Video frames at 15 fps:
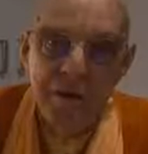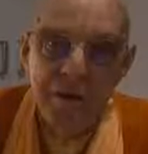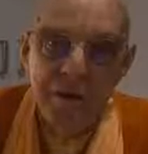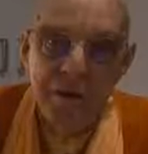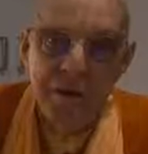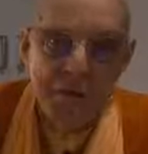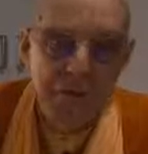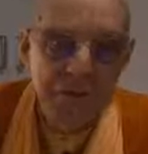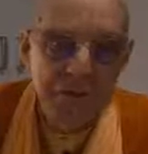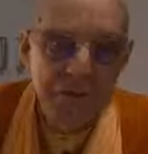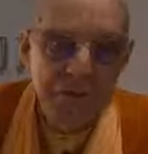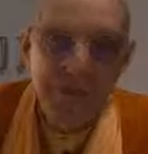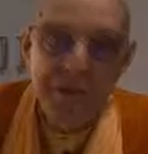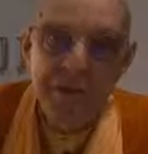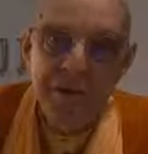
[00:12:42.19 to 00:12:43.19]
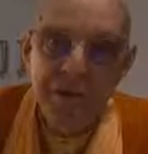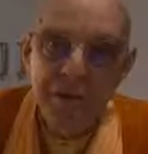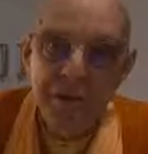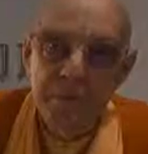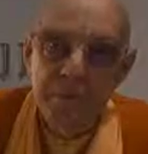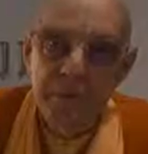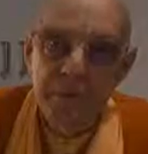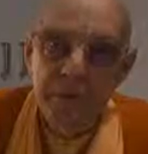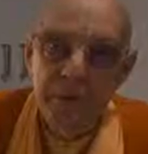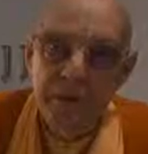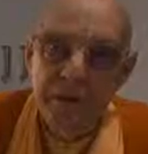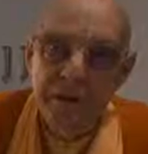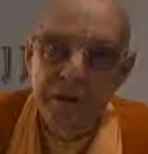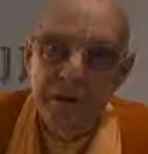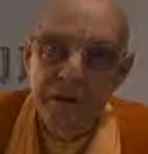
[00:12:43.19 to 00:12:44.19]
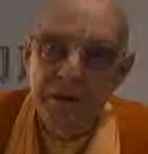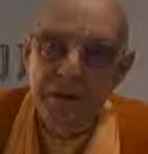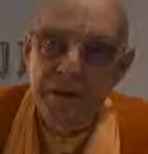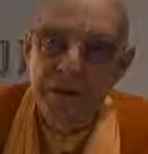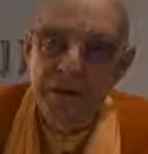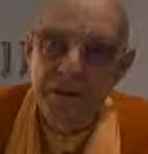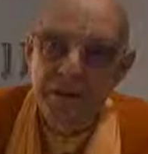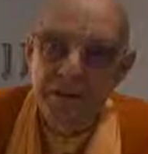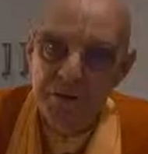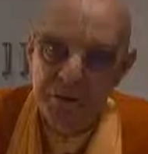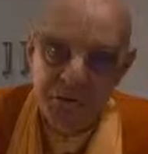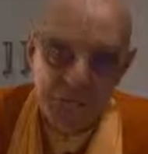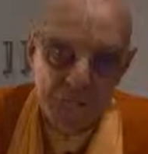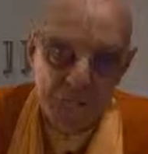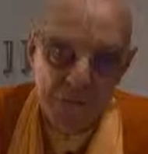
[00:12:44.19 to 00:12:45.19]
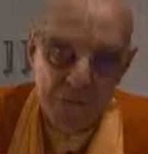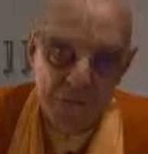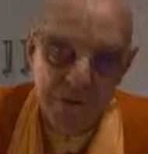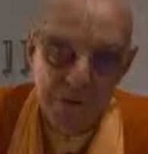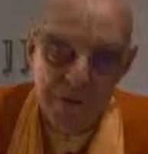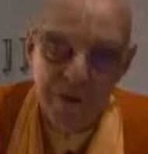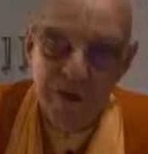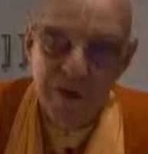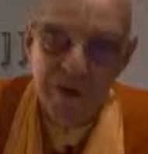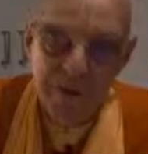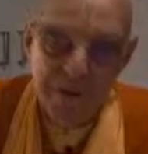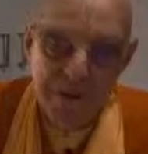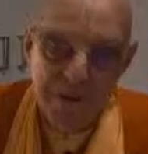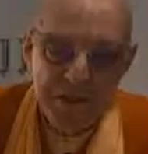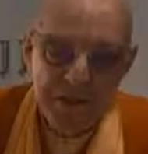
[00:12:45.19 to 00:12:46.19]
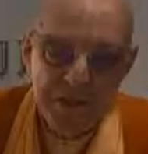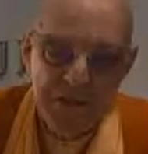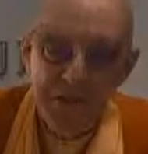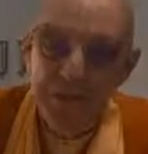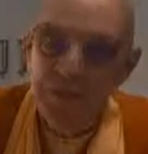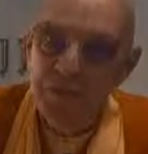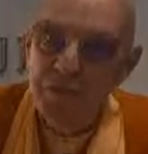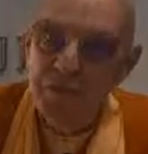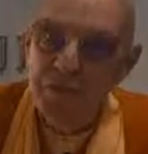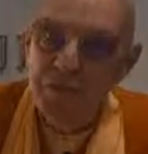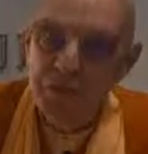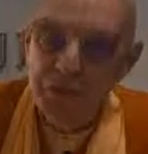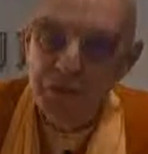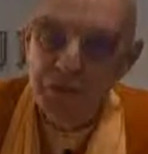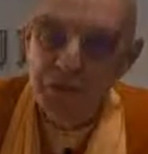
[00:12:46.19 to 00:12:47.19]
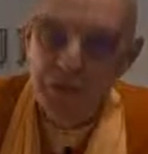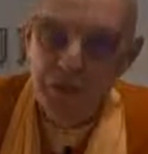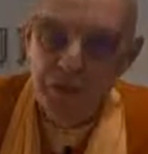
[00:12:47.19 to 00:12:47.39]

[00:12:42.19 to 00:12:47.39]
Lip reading: the Bhagavad Gita 9:11, this statement is confirmed as